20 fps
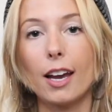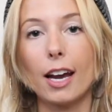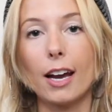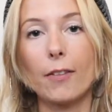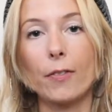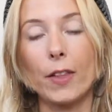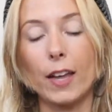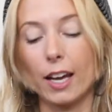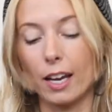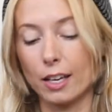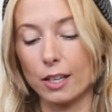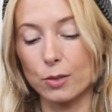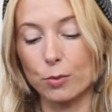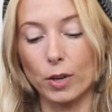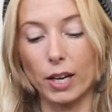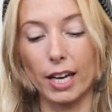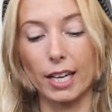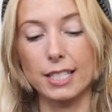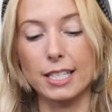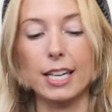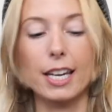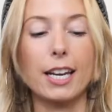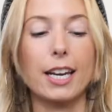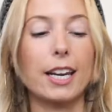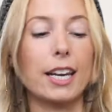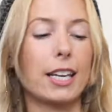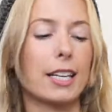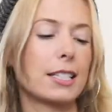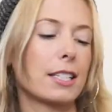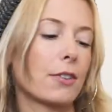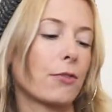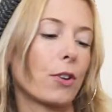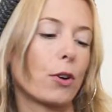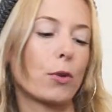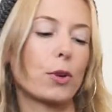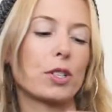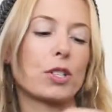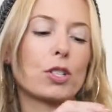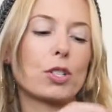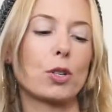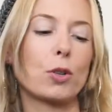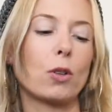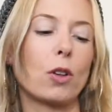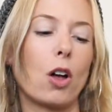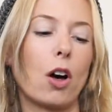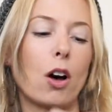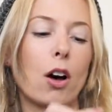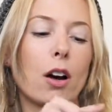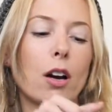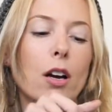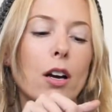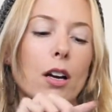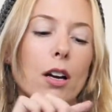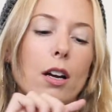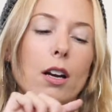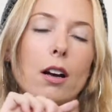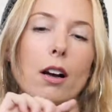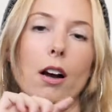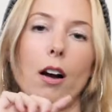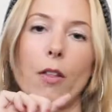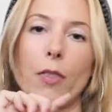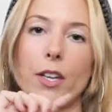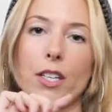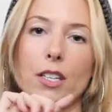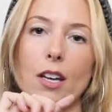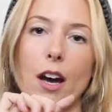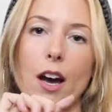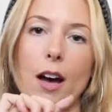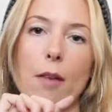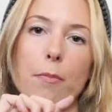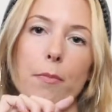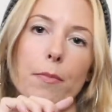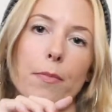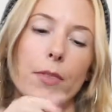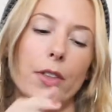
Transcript: And then is what I did is if it was too long on the top,